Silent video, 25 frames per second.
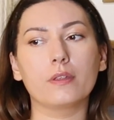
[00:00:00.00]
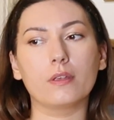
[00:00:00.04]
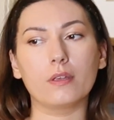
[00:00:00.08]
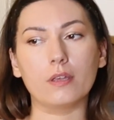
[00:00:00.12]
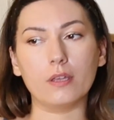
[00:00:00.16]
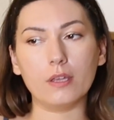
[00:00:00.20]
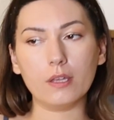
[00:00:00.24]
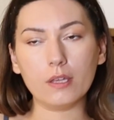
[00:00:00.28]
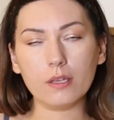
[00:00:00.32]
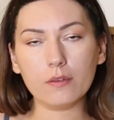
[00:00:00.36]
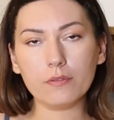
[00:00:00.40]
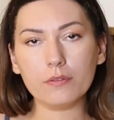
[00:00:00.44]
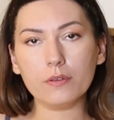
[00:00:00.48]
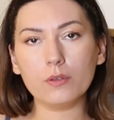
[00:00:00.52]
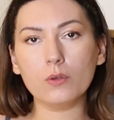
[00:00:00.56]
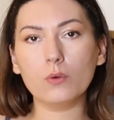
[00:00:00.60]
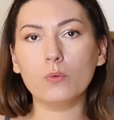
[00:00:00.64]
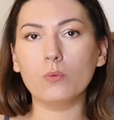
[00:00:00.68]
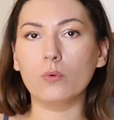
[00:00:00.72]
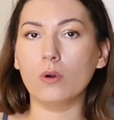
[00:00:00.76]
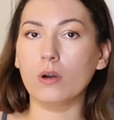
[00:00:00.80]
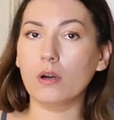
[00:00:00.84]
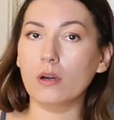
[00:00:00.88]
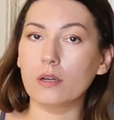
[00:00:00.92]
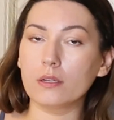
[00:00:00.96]
If you
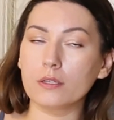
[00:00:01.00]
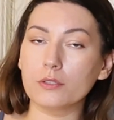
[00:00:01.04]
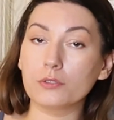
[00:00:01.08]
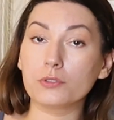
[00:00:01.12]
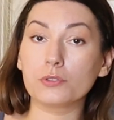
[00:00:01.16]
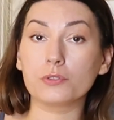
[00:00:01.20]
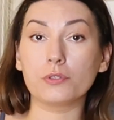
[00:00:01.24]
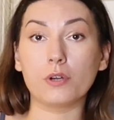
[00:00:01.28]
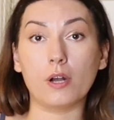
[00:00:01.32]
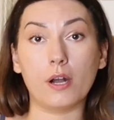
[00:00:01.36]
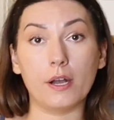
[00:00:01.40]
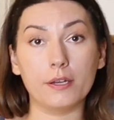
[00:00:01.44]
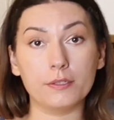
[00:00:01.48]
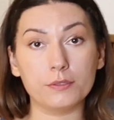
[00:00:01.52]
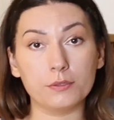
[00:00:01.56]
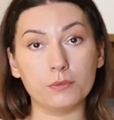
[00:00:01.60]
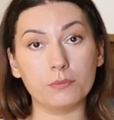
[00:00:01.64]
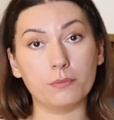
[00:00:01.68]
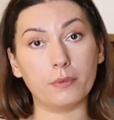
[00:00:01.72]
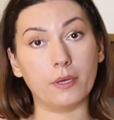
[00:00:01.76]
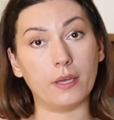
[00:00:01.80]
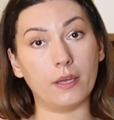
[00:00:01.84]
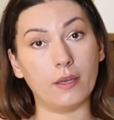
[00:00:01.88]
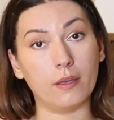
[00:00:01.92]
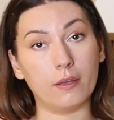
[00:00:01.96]
want to try to
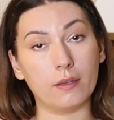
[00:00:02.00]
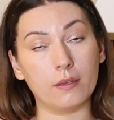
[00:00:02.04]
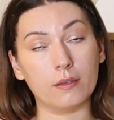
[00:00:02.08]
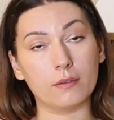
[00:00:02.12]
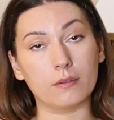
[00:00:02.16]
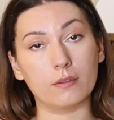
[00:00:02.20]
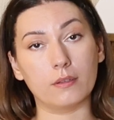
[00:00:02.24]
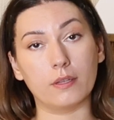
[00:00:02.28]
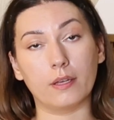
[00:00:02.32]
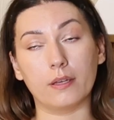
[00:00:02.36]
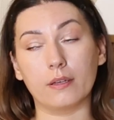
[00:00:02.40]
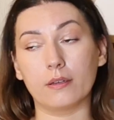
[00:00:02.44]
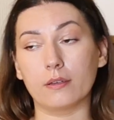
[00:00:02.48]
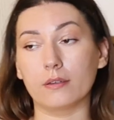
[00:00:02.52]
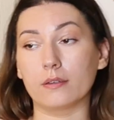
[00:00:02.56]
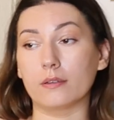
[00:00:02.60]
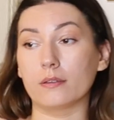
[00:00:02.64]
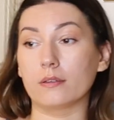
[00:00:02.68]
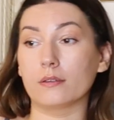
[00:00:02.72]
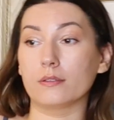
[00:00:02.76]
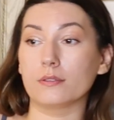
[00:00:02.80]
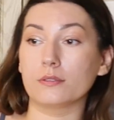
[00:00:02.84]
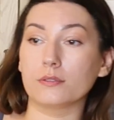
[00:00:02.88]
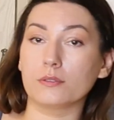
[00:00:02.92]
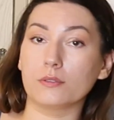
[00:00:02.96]
make like a
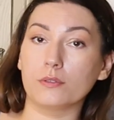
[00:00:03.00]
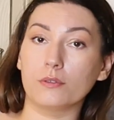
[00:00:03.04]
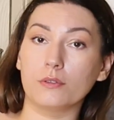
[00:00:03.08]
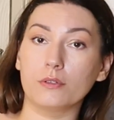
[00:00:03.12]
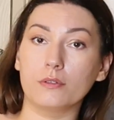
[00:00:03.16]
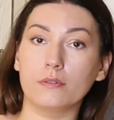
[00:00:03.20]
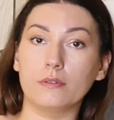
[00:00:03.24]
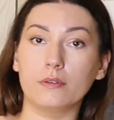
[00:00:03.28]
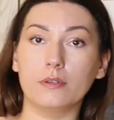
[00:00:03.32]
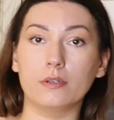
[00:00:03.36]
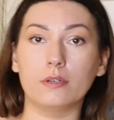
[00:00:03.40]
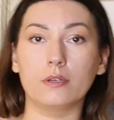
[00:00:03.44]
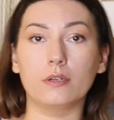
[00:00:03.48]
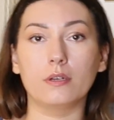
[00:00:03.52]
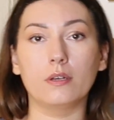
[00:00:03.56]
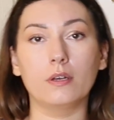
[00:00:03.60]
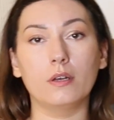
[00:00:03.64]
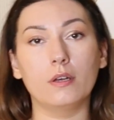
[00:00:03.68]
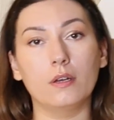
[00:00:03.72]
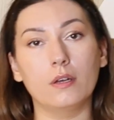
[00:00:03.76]
sort of a